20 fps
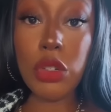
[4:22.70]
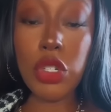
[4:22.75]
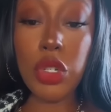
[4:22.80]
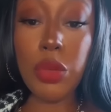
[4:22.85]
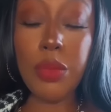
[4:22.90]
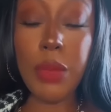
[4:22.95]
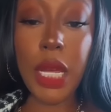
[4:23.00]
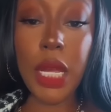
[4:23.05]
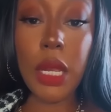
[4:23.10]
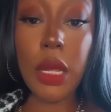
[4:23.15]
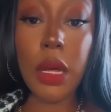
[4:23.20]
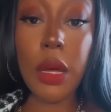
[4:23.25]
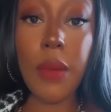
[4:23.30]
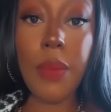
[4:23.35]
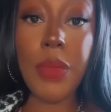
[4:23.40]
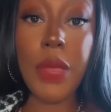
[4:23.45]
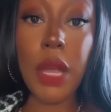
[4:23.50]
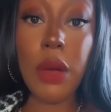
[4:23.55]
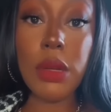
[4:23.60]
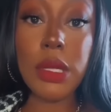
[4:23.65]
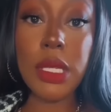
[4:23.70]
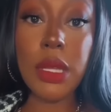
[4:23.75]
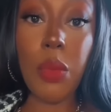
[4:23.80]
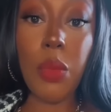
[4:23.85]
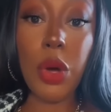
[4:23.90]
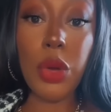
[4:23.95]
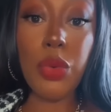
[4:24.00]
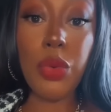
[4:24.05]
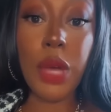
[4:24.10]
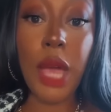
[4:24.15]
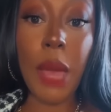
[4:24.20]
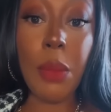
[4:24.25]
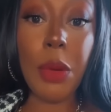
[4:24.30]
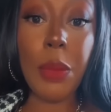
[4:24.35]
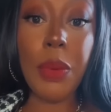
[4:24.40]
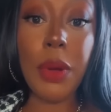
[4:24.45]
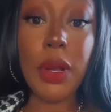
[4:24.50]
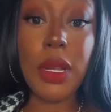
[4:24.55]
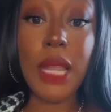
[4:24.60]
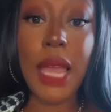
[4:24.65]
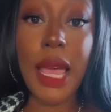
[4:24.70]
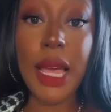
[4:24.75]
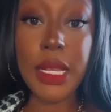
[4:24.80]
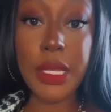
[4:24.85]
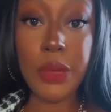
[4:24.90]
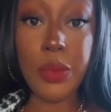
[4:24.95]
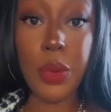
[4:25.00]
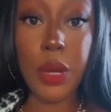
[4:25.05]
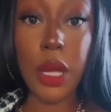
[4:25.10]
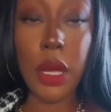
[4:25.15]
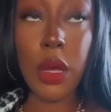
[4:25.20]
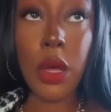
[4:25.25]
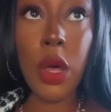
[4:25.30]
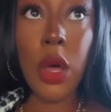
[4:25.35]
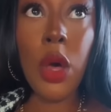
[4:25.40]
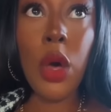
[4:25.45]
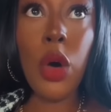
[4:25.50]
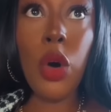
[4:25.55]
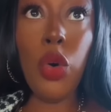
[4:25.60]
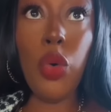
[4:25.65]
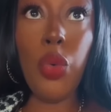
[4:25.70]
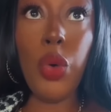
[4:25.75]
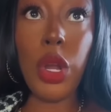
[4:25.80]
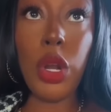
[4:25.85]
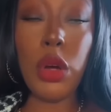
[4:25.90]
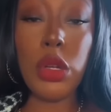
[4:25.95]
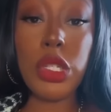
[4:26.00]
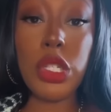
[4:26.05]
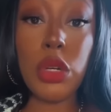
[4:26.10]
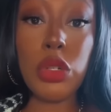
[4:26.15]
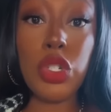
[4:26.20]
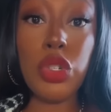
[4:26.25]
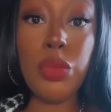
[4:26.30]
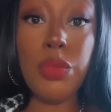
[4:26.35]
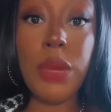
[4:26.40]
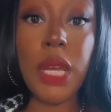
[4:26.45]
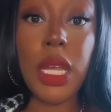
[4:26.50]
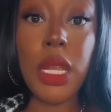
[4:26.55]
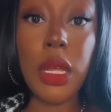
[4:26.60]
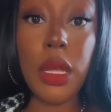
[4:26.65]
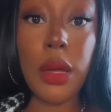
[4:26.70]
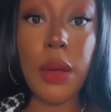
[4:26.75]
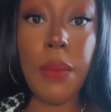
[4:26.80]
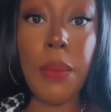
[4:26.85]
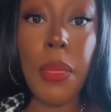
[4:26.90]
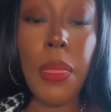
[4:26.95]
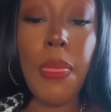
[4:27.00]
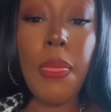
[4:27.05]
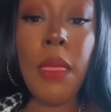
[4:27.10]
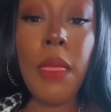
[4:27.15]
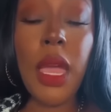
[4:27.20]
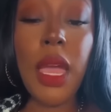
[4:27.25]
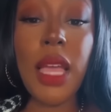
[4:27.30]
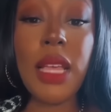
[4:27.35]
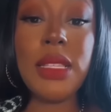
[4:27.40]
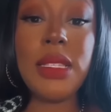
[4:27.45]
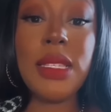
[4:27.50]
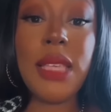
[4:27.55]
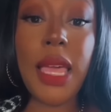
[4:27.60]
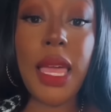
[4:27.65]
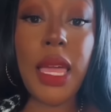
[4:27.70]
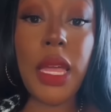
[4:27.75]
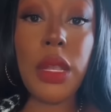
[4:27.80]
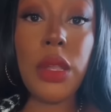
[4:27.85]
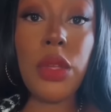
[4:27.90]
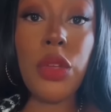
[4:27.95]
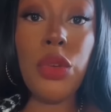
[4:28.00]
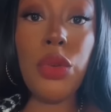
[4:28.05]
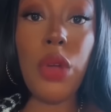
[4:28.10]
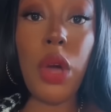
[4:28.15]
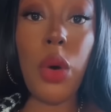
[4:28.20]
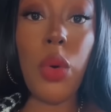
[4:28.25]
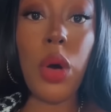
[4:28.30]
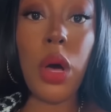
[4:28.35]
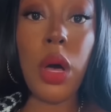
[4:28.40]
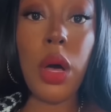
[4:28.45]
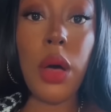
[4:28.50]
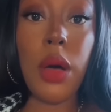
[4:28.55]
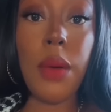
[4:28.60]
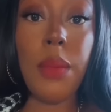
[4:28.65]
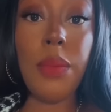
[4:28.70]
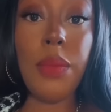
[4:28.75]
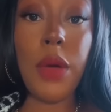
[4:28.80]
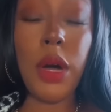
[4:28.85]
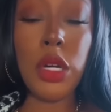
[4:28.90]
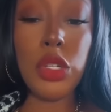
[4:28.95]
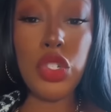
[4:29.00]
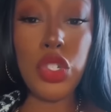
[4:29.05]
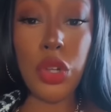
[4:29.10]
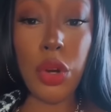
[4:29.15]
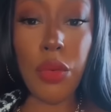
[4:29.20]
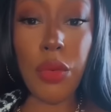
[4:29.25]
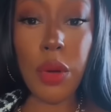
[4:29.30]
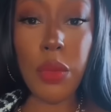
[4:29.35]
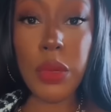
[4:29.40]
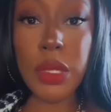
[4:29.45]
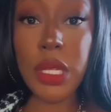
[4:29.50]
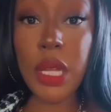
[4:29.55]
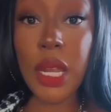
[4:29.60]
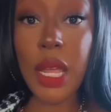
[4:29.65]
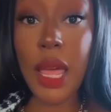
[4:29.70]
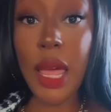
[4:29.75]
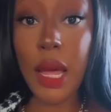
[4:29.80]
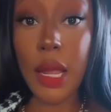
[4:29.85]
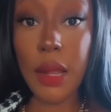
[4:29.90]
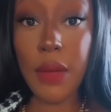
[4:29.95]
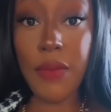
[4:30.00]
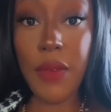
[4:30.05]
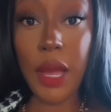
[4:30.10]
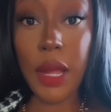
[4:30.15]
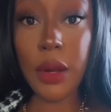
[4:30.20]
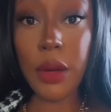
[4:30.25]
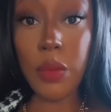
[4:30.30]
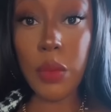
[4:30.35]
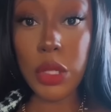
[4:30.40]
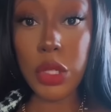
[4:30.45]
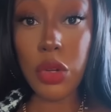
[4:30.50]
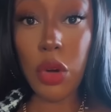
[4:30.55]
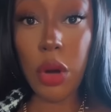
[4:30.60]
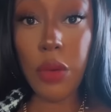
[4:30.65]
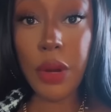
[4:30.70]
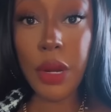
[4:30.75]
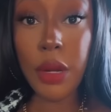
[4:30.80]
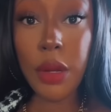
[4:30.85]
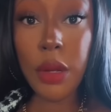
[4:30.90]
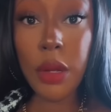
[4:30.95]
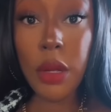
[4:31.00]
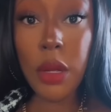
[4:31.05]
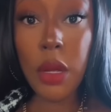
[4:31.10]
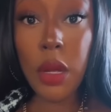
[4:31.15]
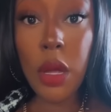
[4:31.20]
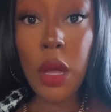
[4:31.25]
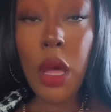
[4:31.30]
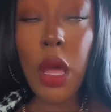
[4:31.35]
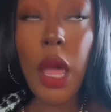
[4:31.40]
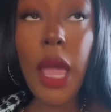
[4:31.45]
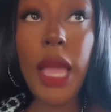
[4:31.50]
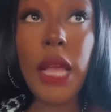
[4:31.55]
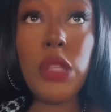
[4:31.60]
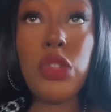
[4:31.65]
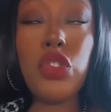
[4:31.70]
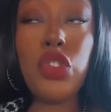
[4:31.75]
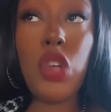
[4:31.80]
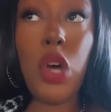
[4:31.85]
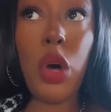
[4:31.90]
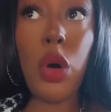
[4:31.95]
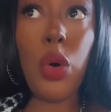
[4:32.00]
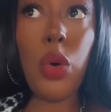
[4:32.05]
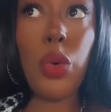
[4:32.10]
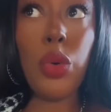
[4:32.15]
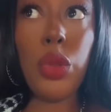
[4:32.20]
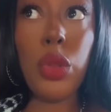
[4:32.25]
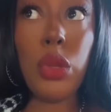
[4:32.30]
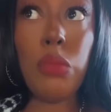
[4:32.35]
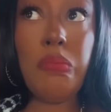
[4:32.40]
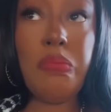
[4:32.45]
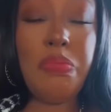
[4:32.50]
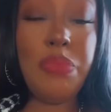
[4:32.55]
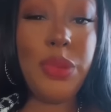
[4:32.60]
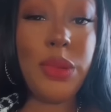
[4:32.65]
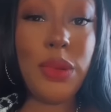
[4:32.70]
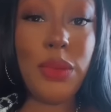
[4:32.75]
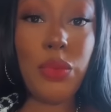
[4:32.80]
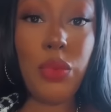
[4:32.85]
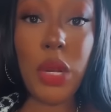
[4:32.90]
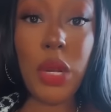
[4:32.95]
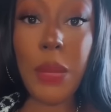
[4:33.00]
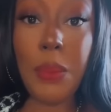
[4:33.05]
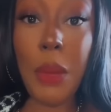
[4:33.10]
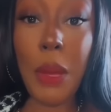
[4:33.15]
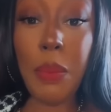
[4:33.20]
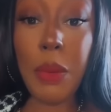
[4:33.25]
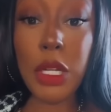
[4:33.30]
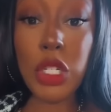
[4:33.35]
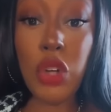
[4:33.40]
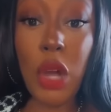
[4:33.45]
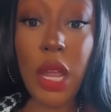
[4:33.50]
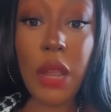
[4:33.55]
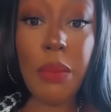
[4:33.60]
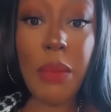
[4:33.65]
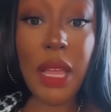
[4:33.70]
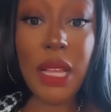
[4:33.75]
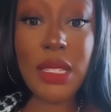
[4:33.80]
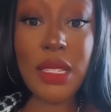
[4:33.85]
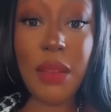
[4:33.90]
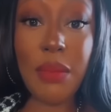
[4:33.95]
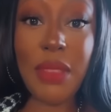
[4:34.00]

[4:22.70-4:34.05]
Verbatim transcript: So, so that's why that's why I said what I said, and that's how I feel. And it is what it is. So this is exactly why I told y'all. Now we ain't talked about no problems, and we ain't move forward on that.